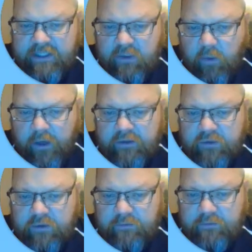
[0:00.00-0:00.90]
square
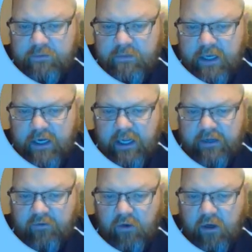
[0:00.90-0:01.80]
tool and I
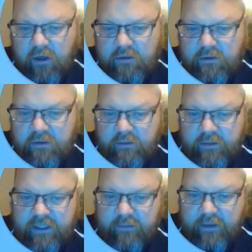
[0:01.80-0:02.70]
can draw, let me
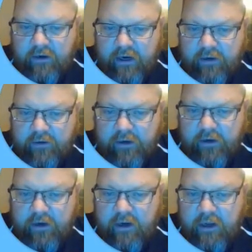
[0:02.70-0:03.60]
get the better angle
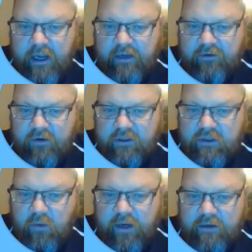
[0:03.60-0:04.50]
here. I can draw
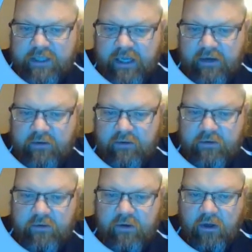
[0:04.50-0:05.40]
squares out
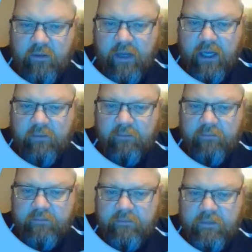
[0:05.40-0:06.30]
on the bottom
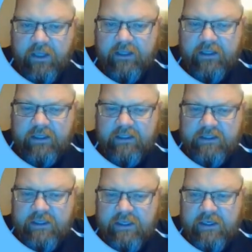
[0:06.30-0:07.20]
like
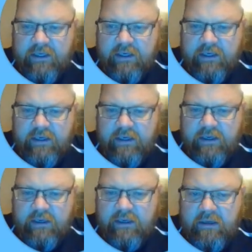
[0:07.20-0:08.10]
this.
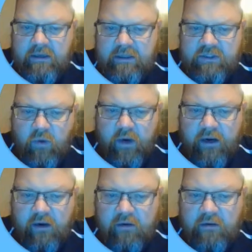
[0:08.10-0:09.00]

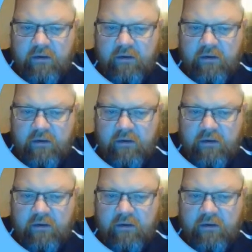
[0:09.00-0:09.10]
Square,